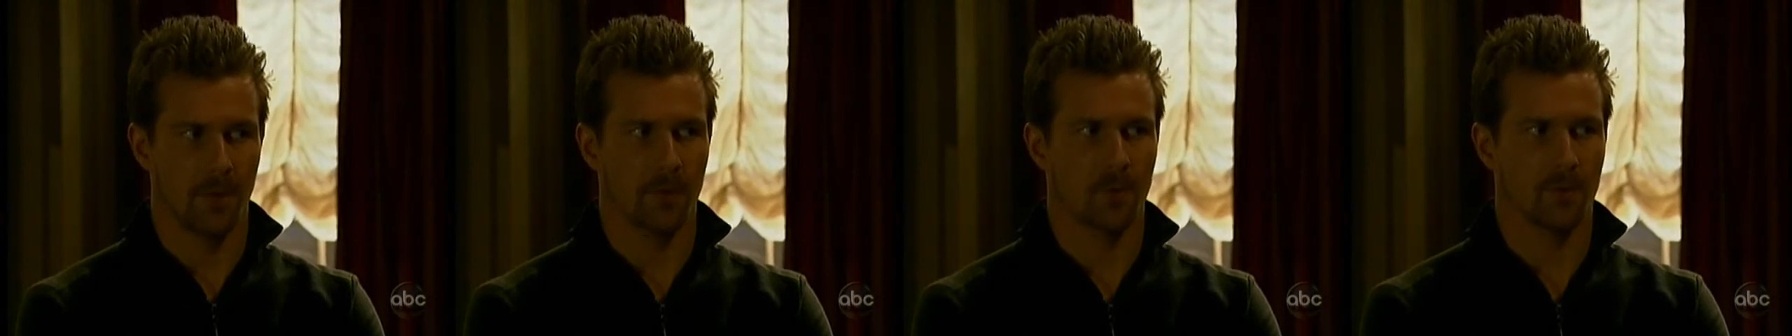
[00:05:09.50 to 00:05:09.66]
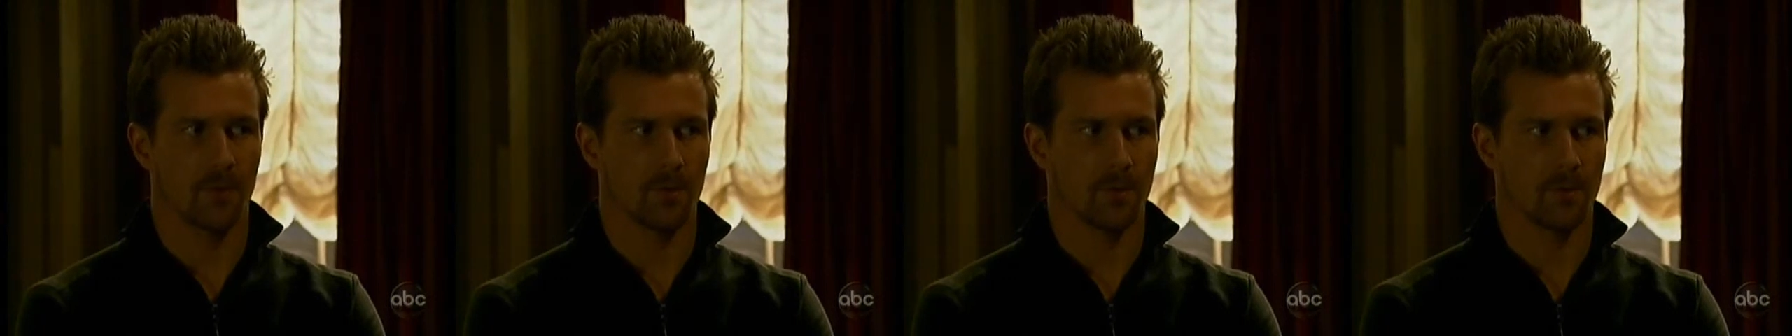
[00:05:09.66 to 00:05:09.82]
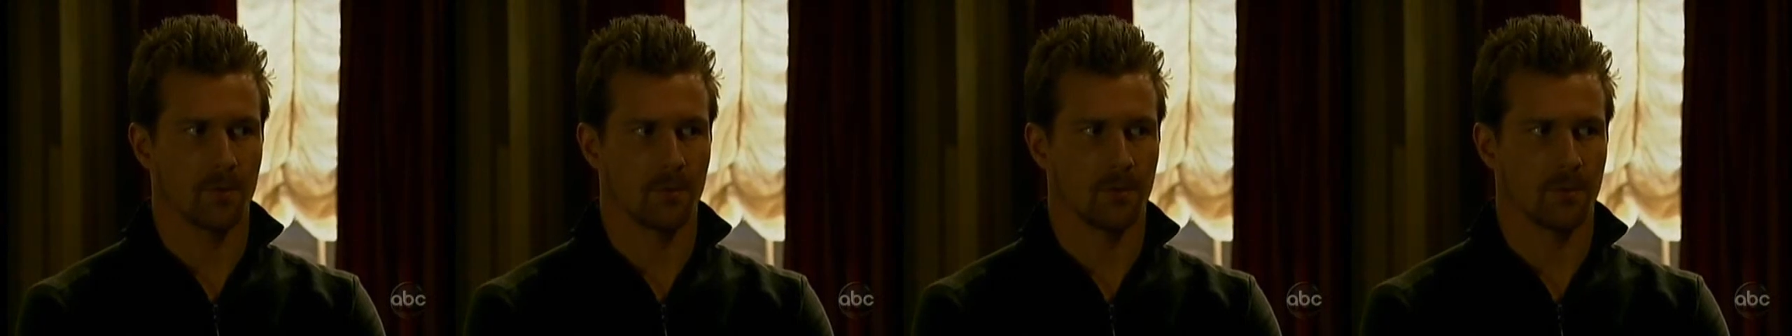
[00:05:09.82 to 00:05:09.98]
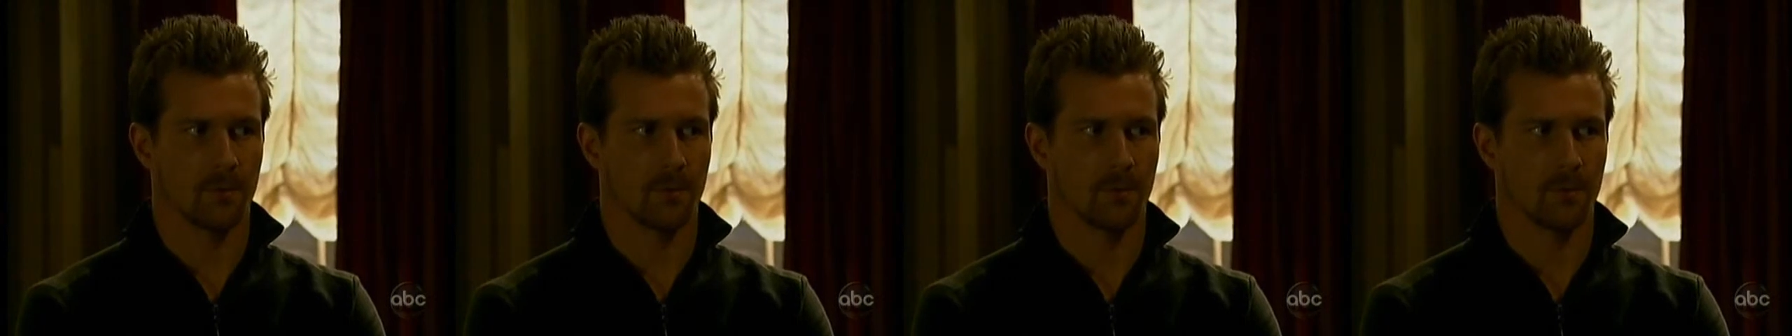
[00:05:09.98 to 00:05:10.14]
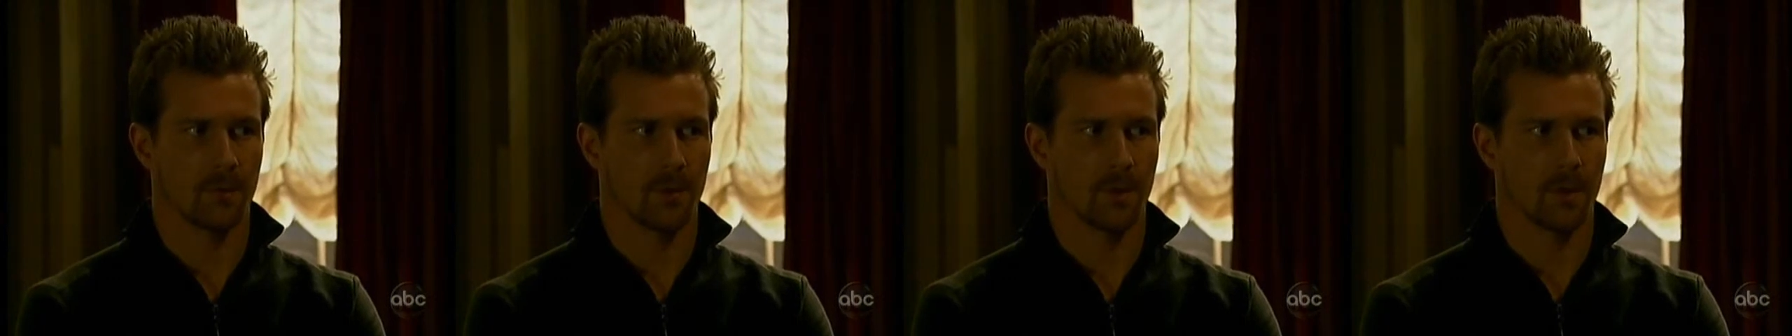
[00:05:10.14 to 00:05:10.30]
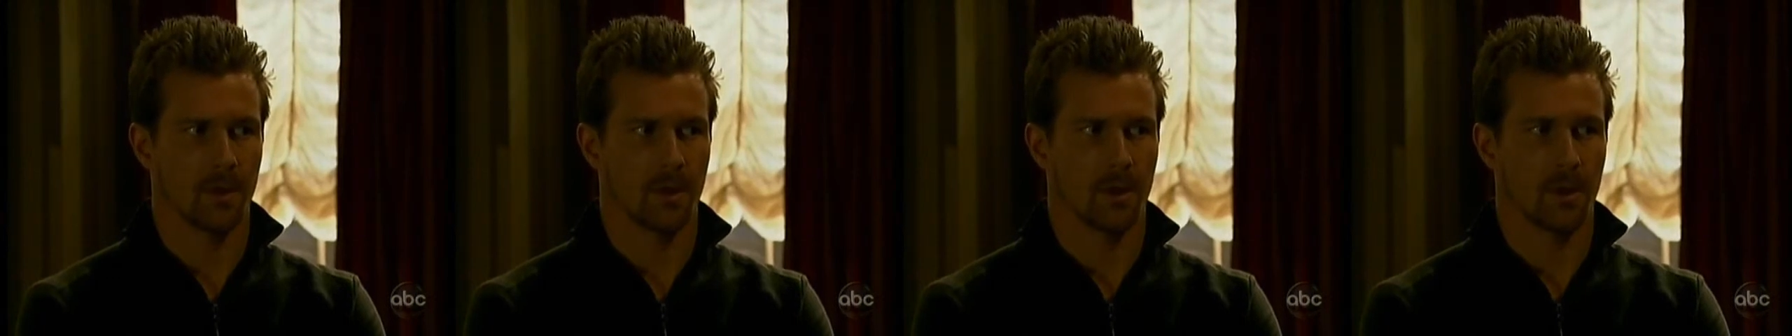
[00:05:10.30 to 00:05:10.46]
room.
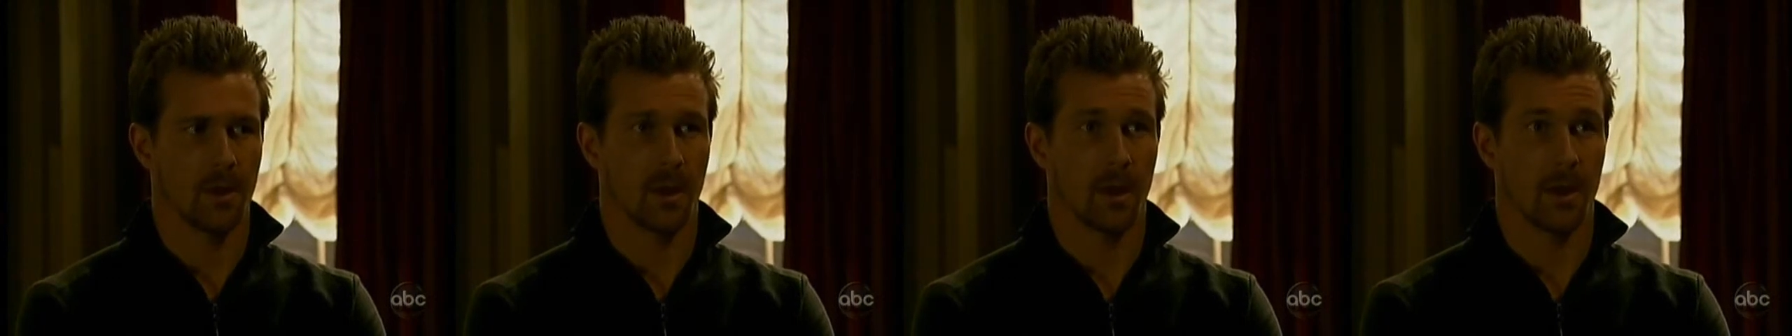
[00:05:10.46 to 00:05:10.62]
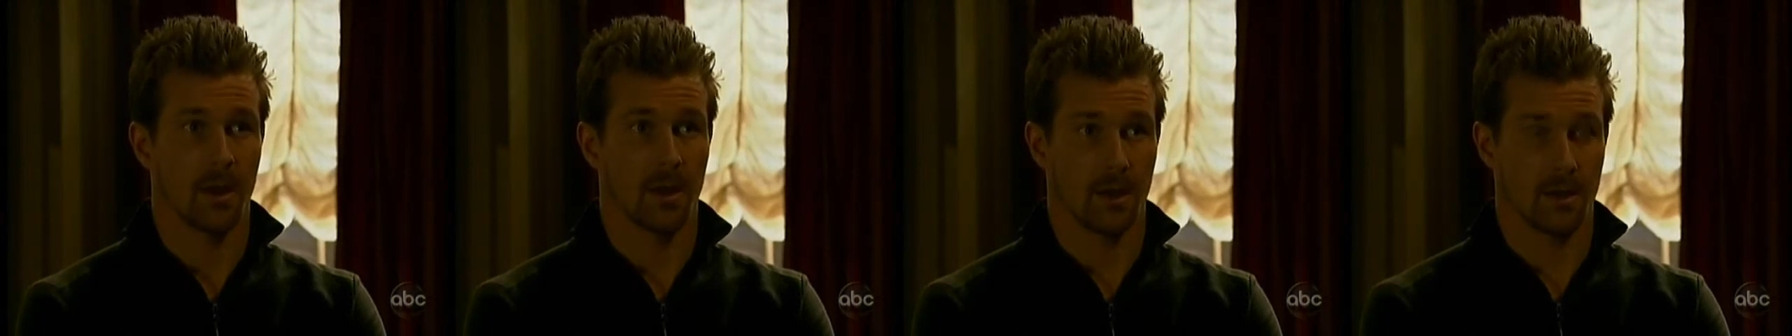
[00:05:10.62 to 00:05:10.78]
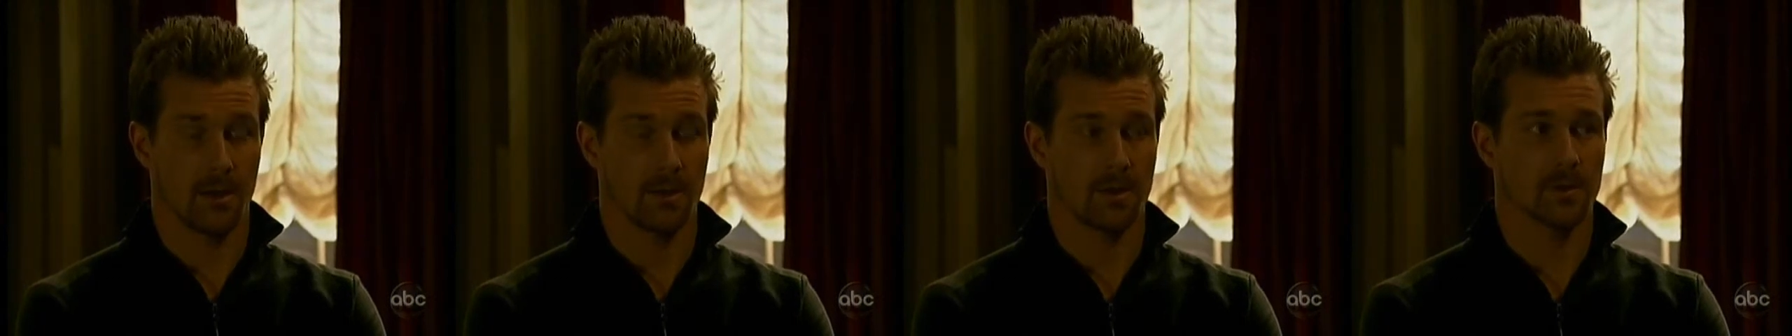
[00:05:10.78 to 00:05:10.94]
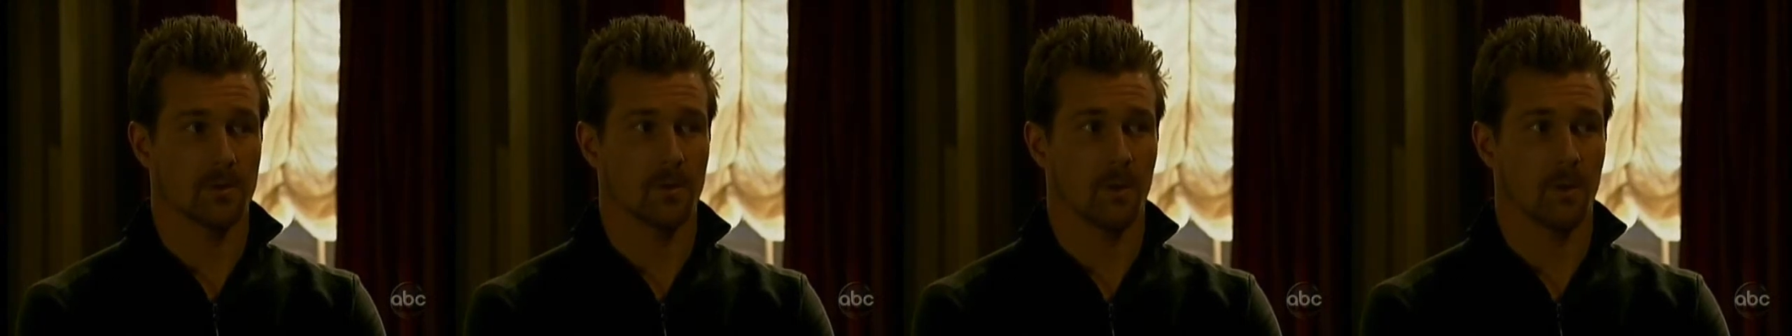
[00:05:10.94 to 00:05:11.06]
And he just